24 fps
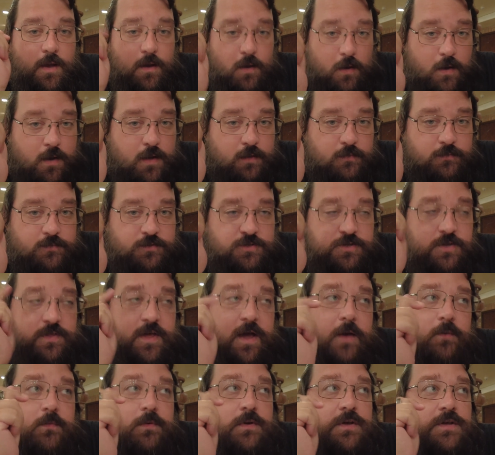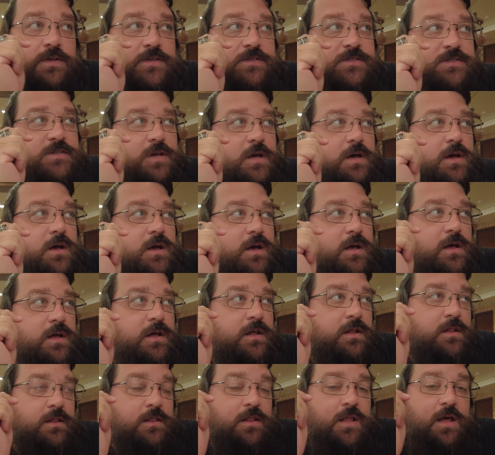All right, so that was
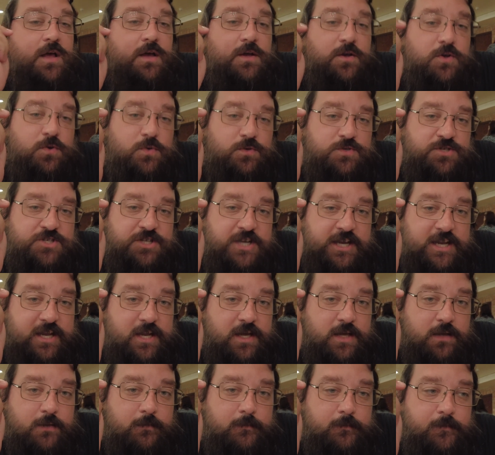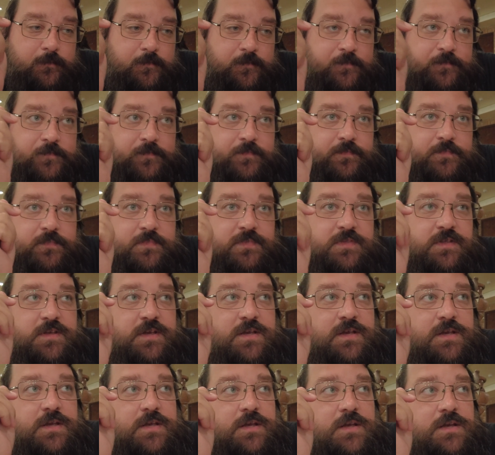La Cucina,
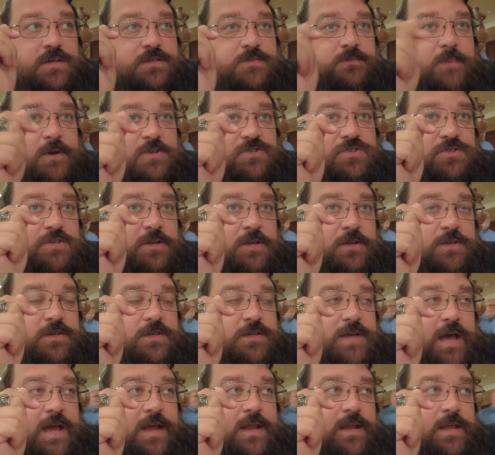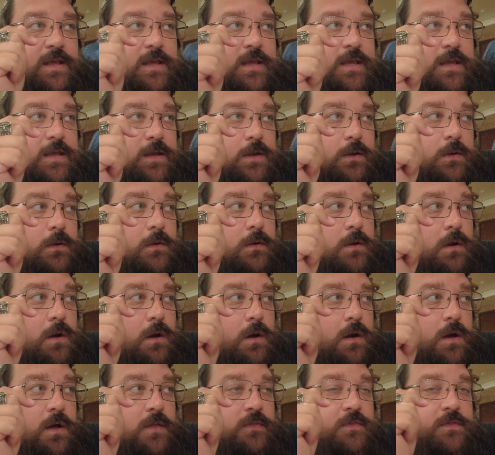the specialty dining here
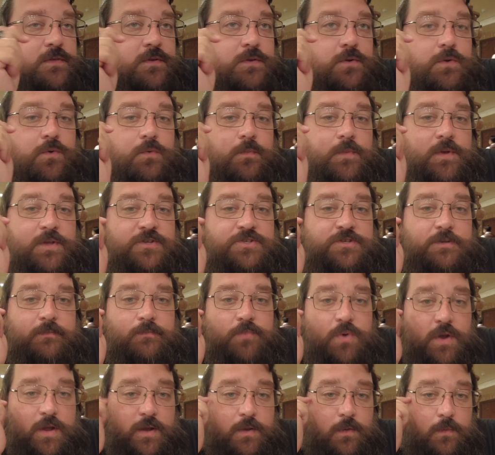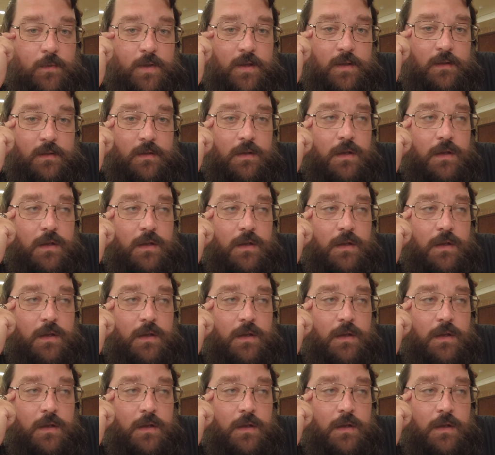on the Norwegian Breakaway.